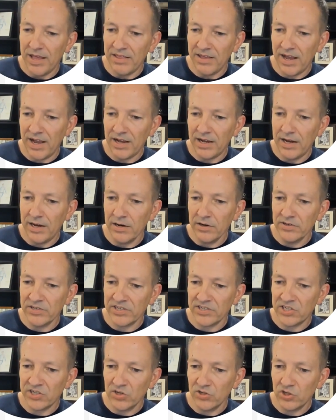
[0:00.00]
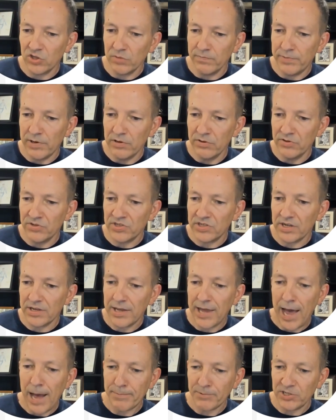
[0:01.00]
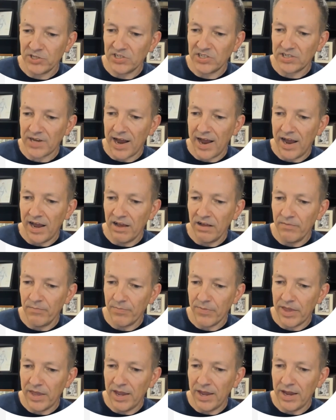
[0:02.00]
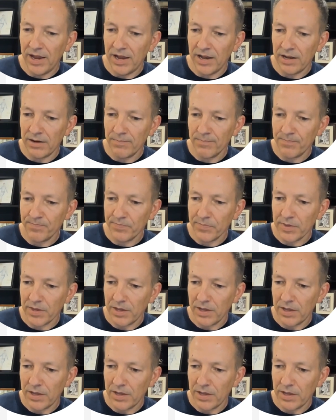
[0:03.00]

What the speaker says: And then here's a social post caption style, and